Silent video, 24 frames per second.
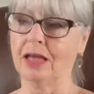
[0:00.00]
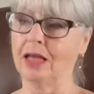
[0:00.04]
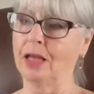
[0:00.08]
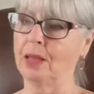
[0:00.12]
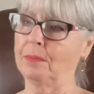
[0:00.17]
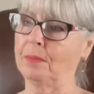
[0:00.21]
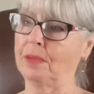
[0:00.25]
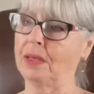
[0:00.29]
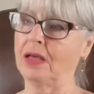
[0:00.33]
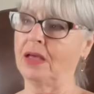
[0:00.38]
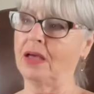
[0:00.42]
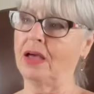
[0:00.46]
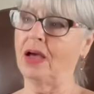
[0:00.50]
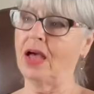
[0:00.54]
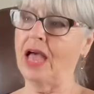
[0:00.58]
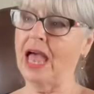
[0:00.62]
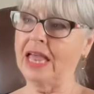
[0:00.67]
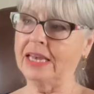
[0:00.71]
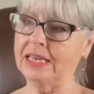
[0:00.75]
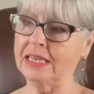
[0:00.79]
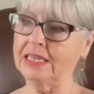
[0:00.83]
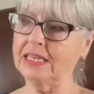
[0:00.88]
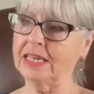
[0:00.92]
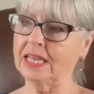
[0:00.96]
But
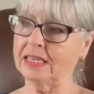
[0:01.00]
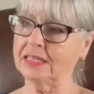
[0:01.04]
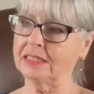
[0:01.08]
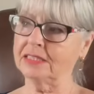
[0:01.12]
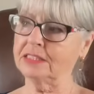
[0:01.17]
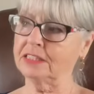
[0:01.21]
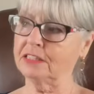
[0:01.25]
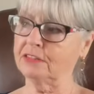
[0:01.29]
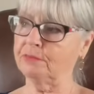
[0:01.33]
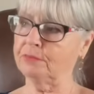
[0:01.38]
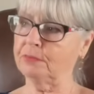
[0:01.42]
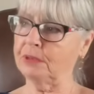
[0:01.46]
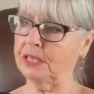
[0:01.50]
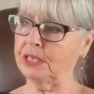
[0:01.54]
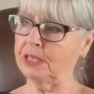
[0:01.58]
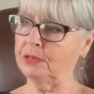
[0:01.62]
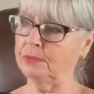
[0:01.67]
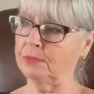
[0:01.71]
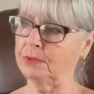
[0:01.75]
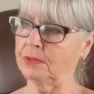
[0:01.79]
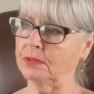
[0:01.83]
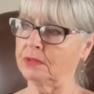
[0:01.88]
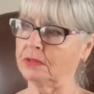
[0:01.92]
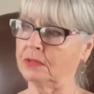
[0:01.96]
any negative
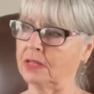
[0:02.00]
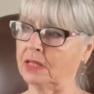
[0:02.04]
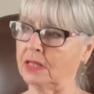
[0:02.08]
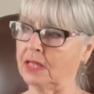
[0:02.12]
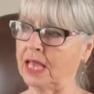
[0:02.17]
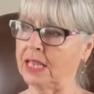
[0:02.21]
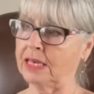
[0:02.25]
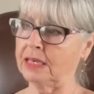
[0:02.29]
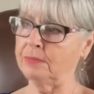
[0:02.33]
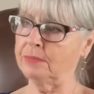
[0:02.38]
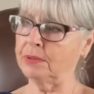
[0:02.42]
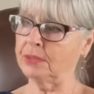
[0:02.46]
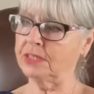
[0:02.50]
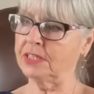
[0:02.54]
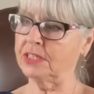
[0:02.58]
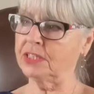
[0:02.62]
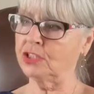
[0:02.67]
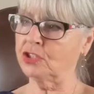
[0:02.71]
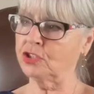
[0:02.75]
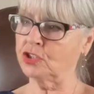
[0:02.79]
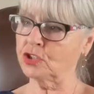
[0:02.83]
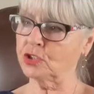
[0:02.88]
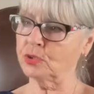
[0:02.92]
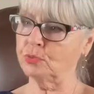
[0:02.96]
people, anybody
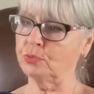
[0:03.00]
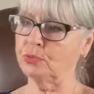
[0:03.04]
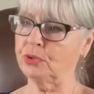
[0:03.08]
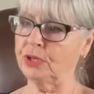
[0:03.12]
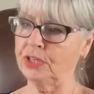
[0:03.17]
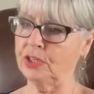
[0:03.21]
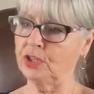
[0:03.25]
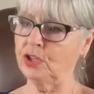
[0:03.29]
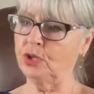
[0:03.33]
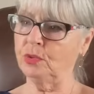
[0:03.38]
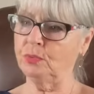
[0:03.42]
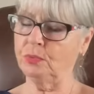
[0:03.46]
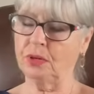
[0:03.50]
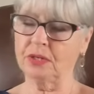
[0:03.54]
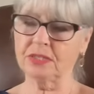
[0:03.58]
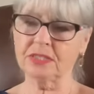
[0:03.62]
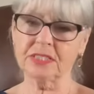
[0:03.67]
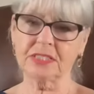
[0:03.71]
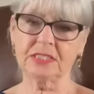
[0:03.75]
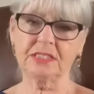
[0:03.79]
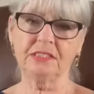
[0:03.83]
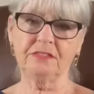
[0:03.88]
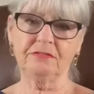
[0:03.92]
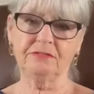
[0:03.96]
that doesn't bring you
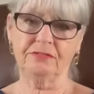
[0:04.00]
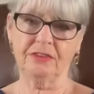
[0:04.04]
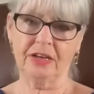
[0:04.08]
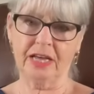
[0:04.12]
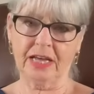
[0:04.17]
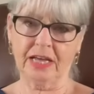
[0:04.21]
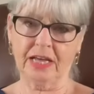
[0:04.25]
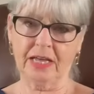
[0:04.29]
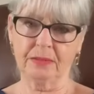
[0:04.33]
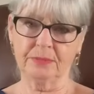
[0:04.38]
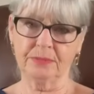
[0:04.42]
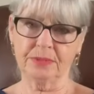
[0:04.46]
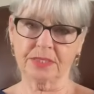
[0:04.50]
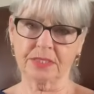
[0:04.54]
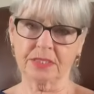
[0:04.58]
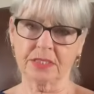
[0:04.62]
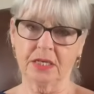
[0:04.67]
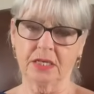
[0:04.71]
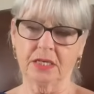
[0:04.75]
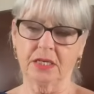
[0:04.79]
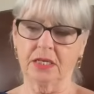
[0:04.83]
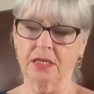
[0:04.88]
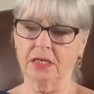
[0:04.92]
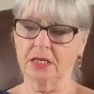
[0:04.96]
positive vibes,
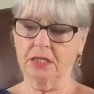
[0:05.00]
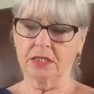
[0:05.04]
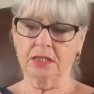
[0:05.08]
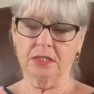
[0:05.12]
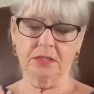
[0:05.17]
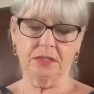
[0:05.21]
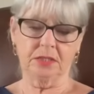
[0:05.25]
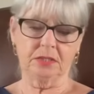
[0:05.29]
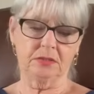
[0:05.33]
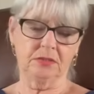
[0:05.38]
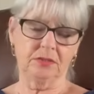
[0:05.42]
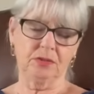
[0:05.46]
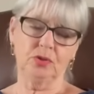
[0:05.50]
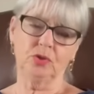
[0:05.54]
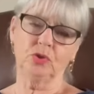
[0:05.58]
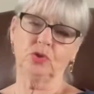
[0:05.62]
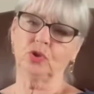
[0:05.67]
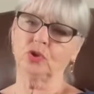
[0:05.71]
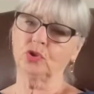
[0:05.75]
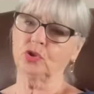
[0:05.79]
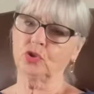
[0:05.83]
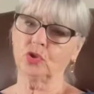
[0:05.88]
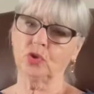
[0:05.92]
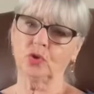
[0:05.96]
you
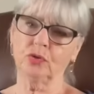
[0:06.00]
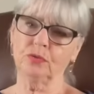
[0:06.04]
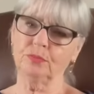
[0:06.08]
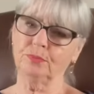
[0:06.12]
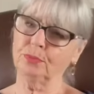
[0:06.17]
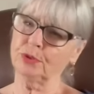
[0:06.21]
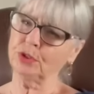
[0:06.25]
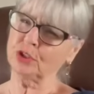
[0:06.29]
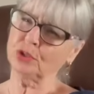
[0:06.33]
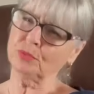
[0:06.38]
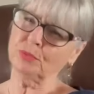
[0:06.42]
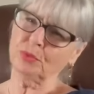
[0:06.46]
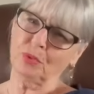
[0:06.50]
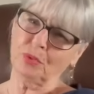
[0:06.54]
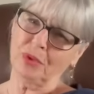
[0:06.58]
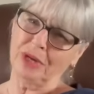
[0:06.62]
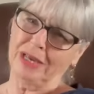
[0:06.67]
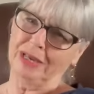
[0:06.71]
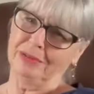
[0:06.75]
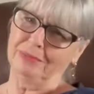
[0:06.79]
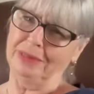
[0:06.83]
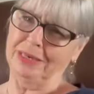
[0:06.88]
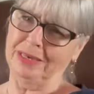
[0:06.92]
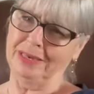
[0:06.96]
know, don't push them
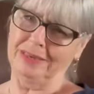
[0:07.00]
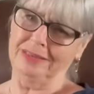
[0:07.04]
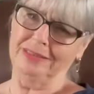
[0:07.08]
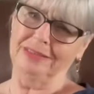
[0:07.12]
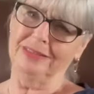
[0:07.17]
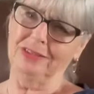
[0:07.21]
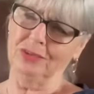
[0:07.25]
away a bit.